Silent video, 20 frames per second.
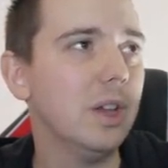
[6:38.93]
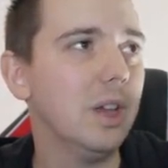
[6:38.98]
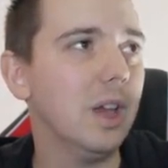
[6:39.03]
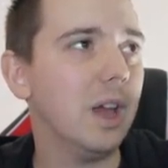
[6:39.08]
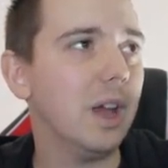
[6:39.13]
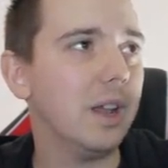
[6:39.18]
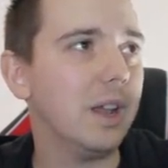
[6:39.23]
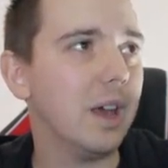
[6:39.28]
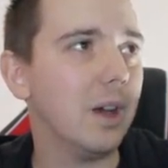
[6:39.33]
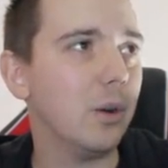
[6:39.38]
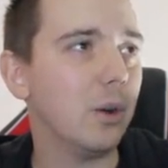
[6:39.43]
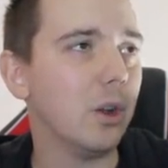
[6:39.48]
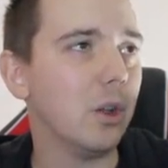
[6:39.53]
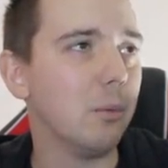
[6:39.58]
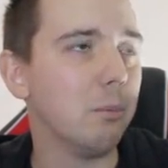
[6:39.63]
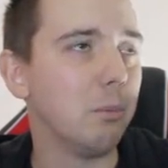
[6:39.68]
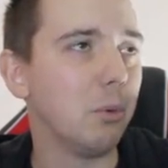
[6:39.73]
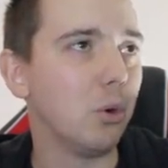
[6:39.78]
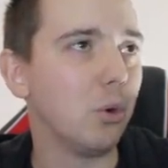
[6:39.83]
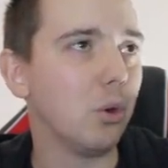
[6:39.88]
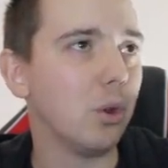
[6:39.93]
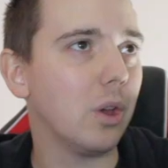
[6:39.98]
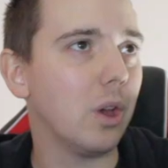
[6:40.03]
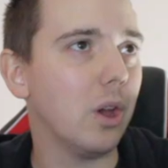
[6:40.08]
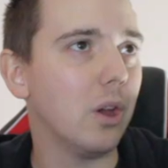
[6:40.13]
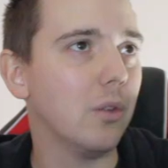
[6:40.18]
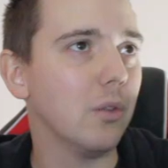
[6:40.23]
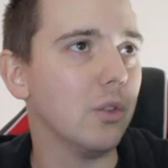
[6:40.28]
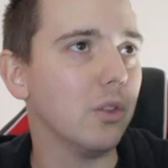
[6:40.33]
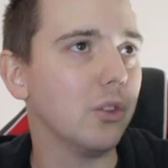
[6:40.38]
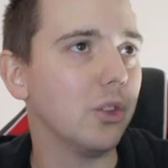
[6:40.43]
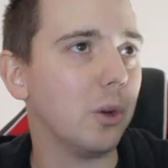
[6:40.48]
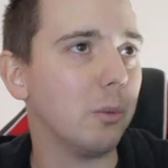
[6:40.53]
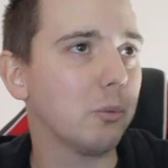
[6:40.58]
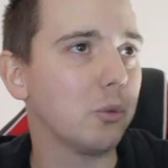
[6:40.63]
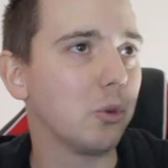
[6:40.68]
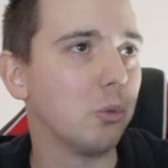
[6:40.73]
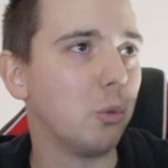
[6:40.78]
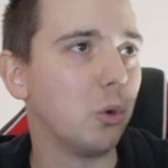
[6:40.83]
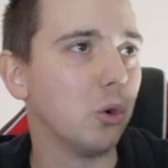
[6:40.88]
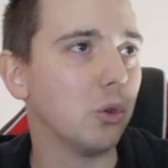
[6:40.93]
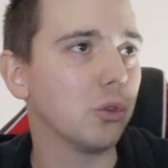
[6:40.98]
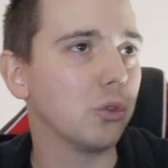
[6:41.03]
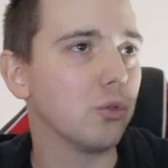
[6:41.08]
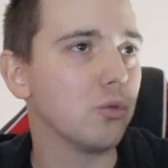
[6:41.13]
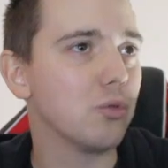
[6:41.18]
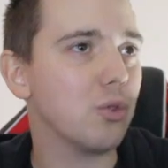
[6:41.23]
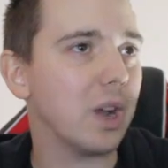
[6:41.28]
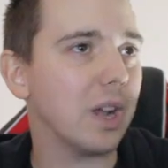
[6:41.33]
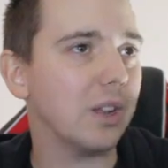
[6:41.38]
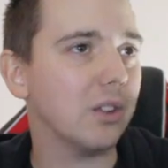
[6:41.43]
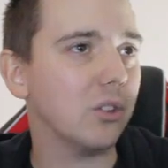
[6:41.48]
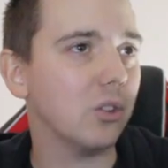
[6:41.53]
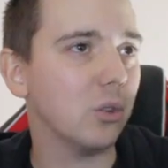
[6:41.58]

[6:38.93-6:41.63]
And now a long ball over the top towards Grant,